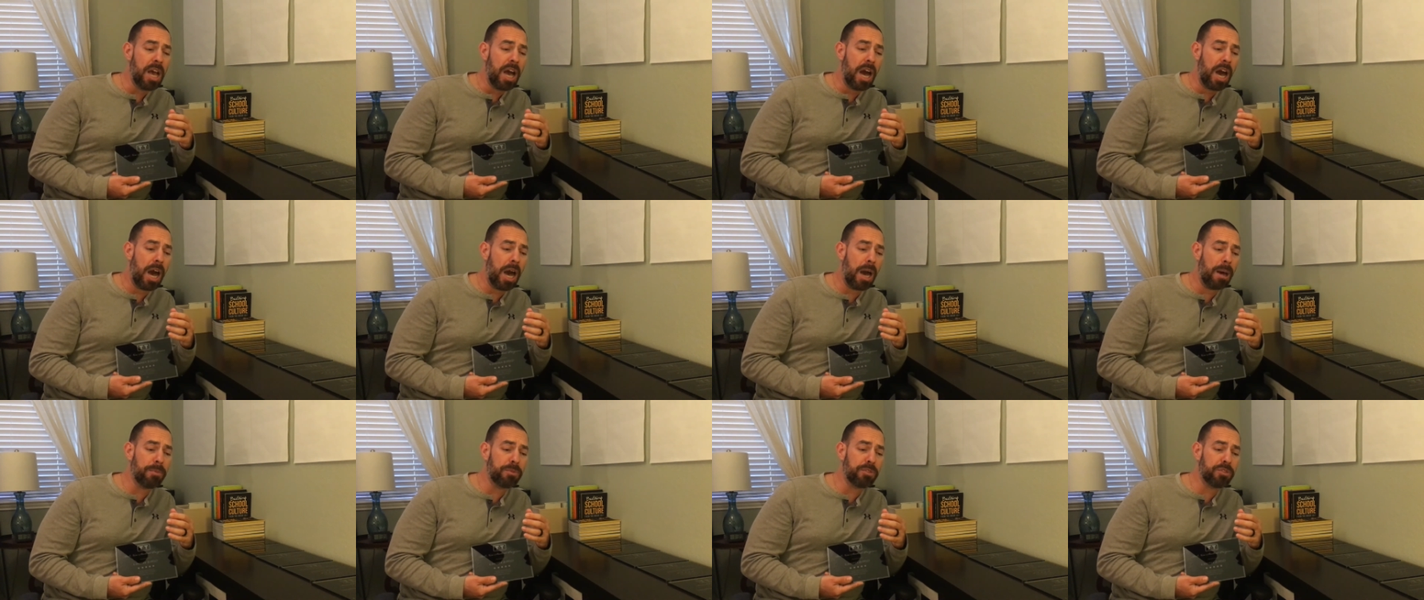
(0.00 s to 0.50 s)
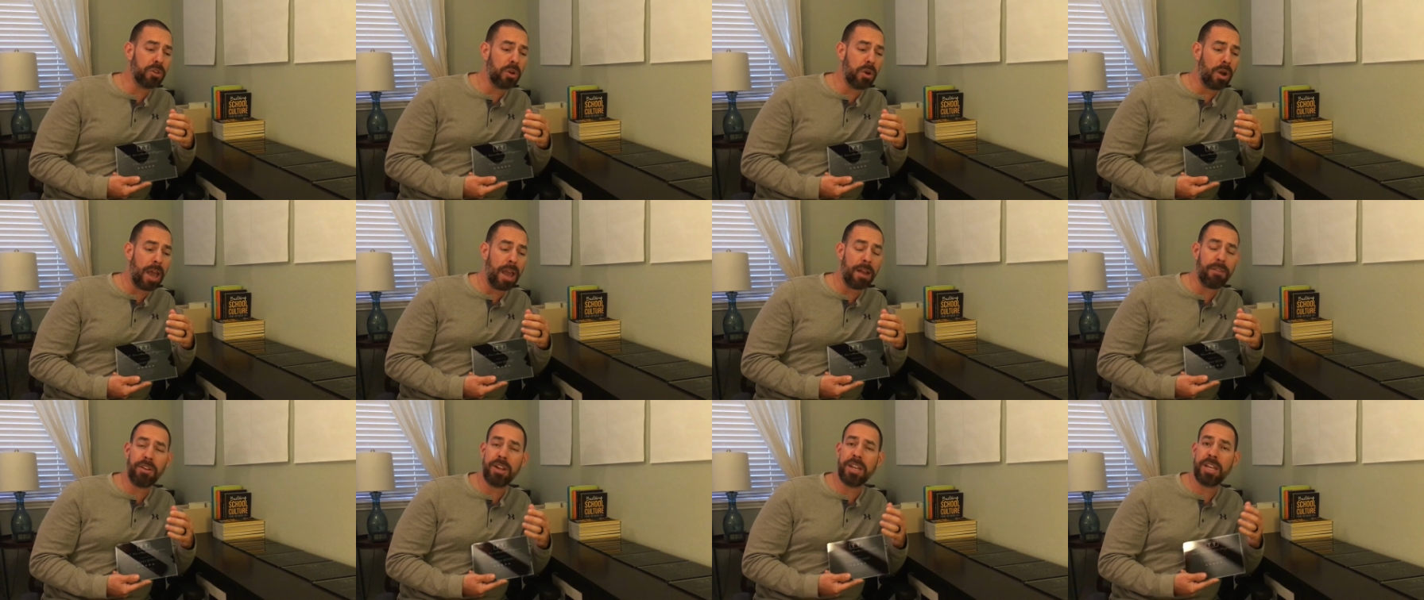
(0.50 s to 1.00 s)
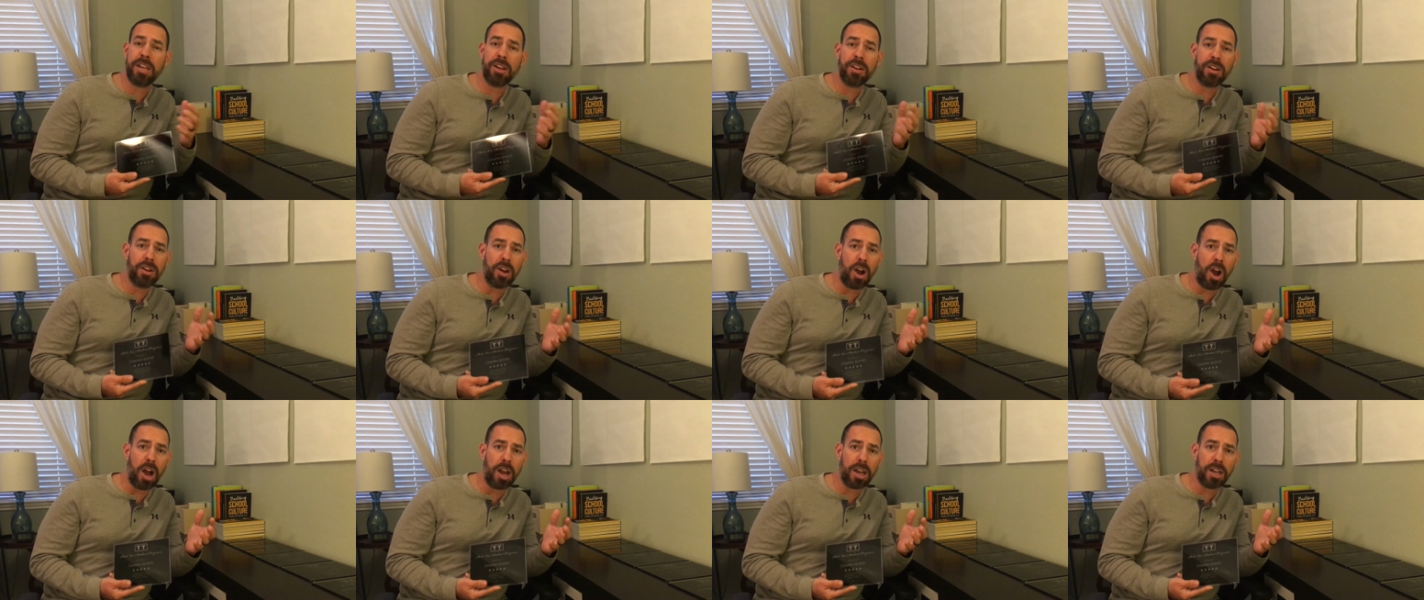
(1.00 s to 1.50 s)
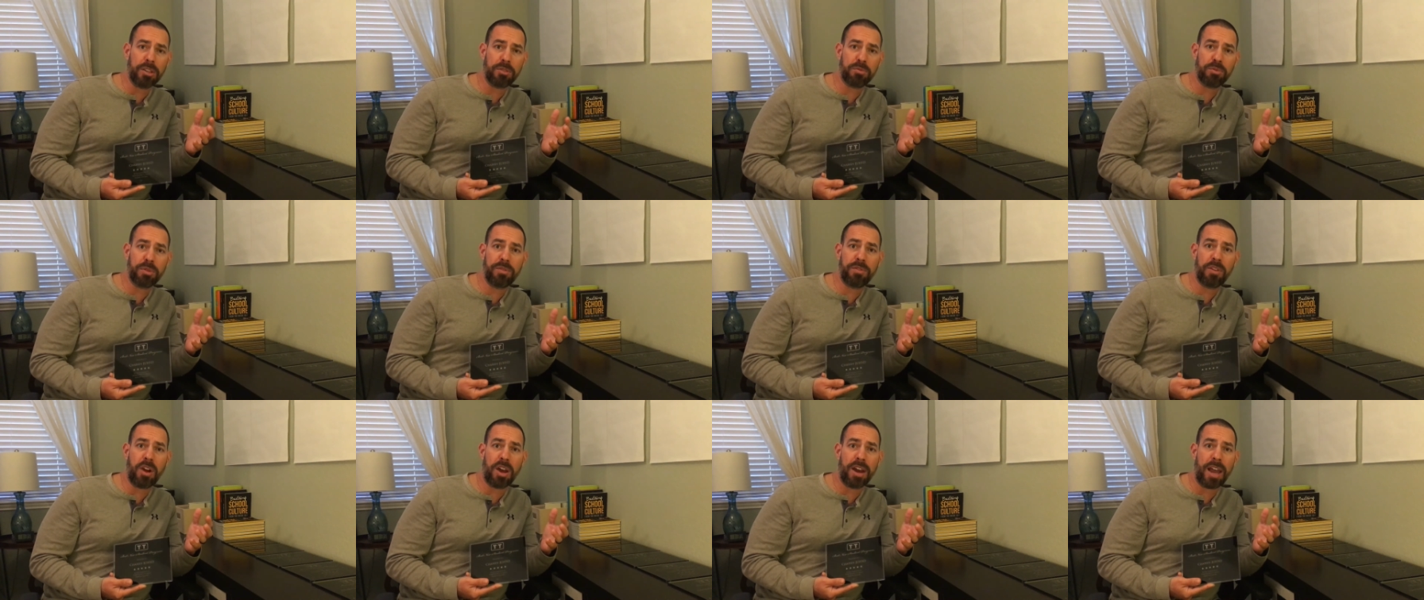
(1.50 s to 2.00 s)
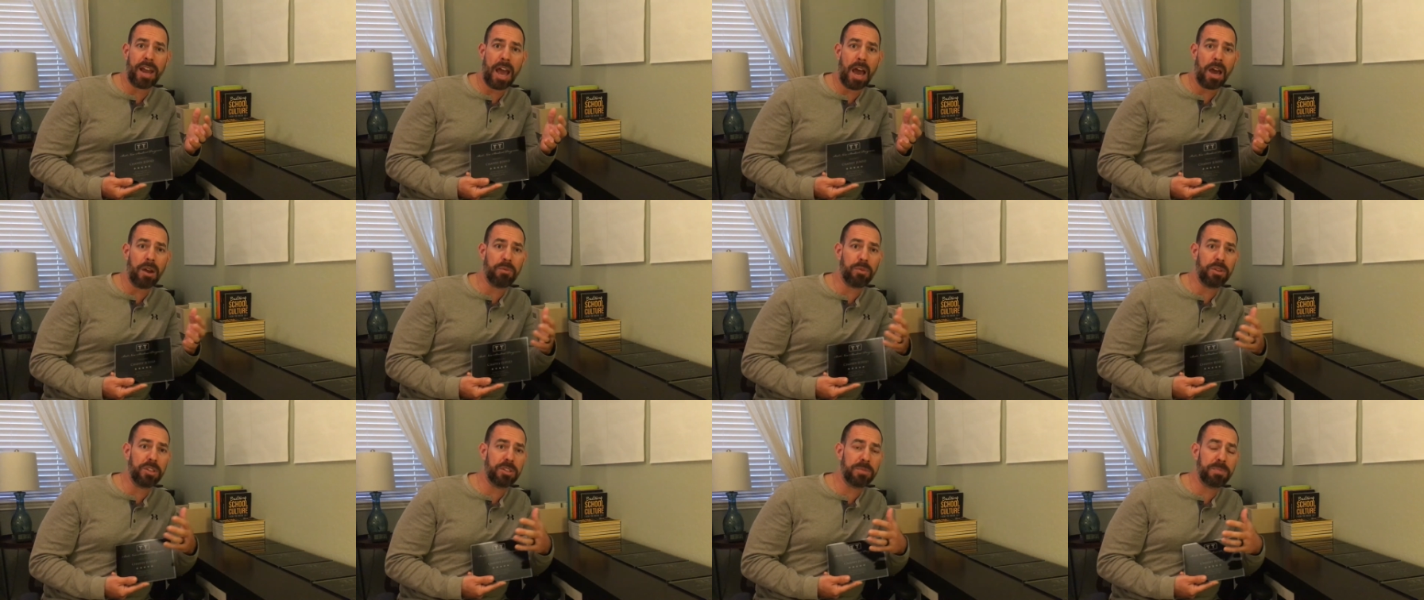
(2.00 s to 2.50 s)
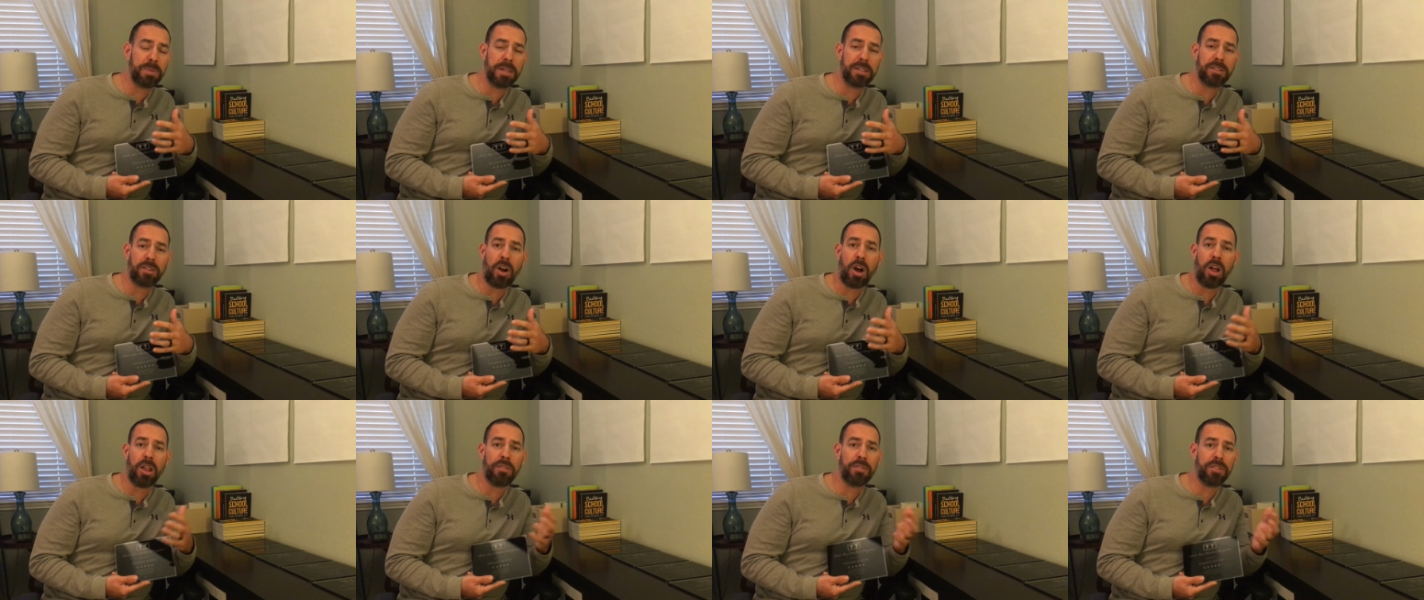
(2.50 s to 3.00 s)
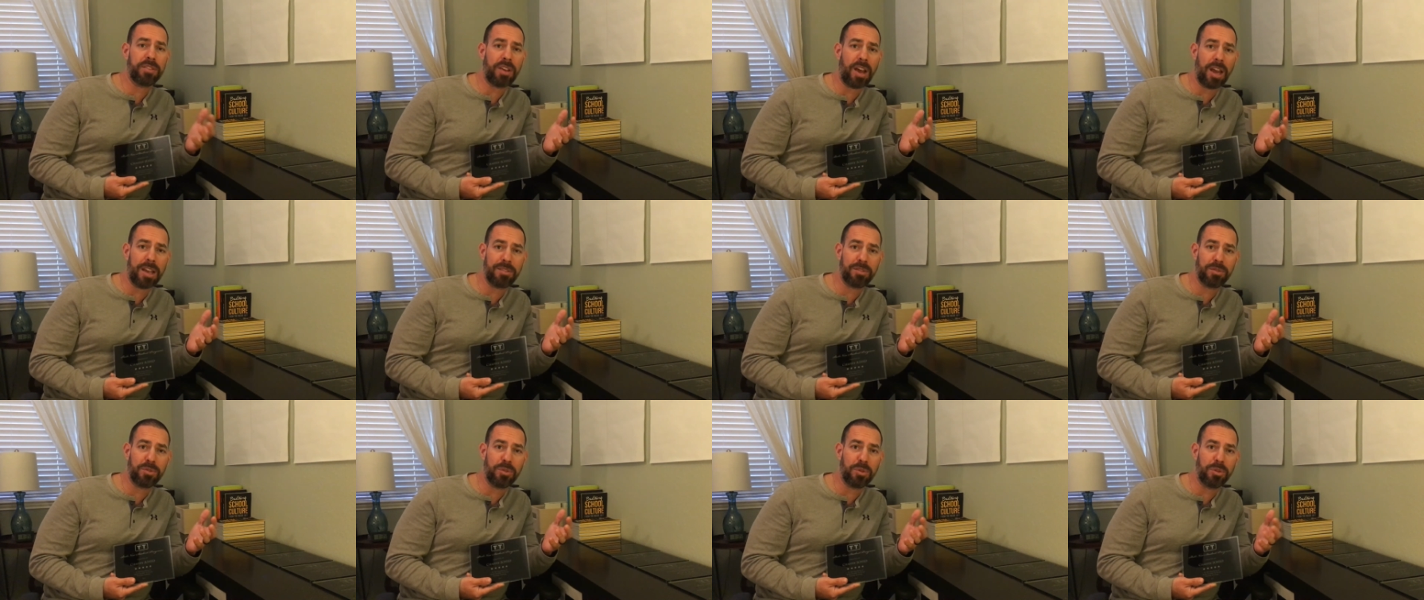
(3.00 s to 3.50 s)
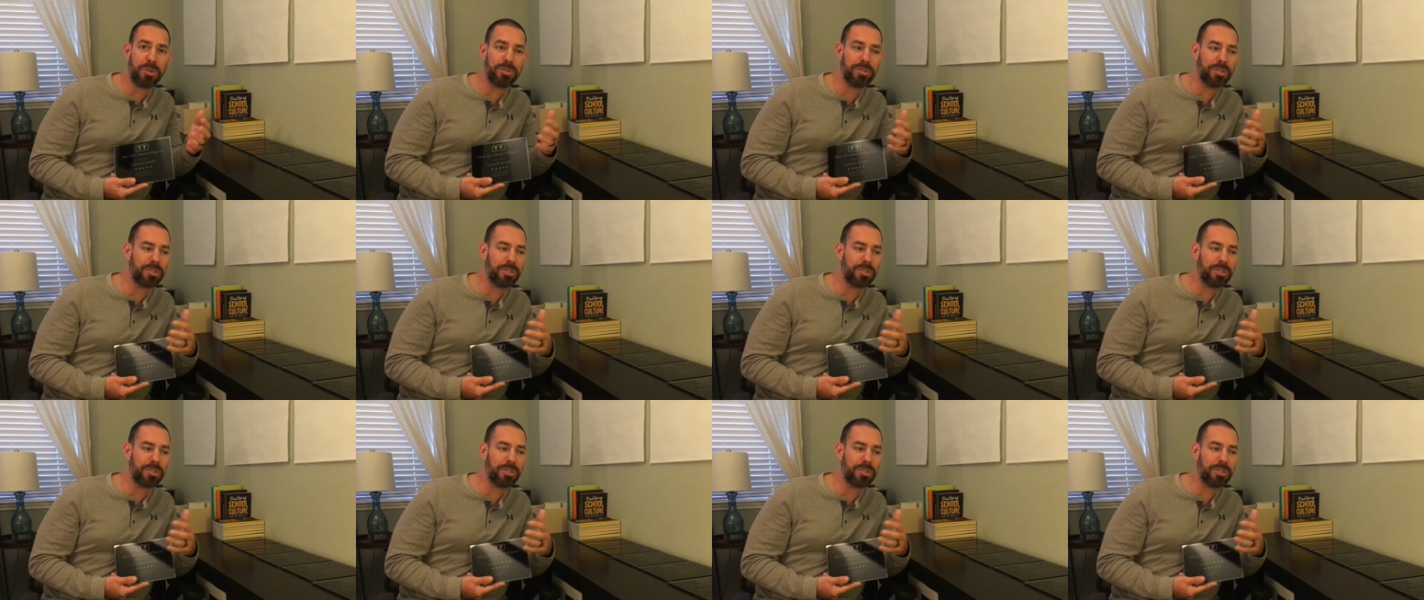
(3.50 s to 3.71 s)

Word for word: Um, so every year in August, we've gone out and we speak to all of his high schools.